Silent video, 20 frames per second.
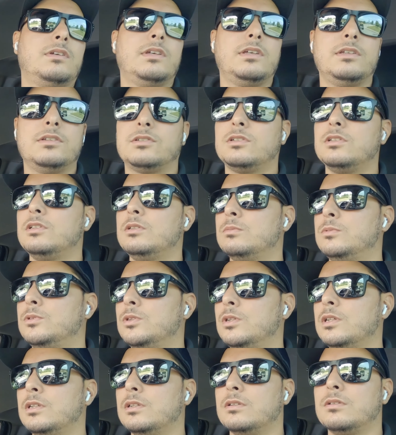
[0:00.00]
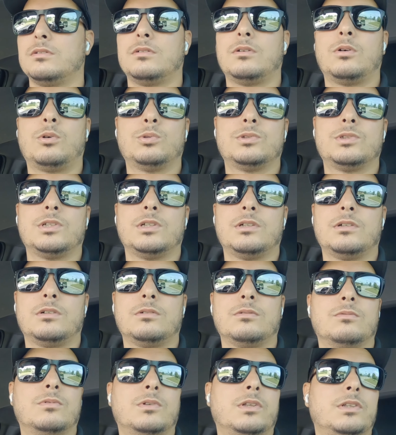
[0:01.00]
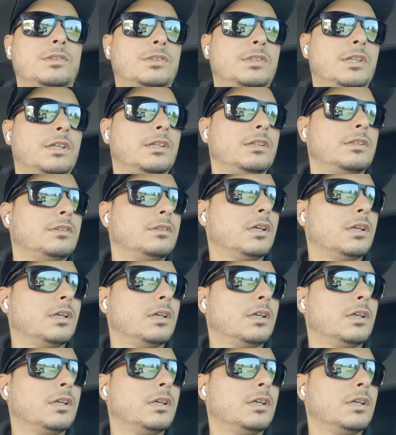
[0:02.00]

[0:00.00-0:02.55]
eat, sleep, drink, wholesale, real estate.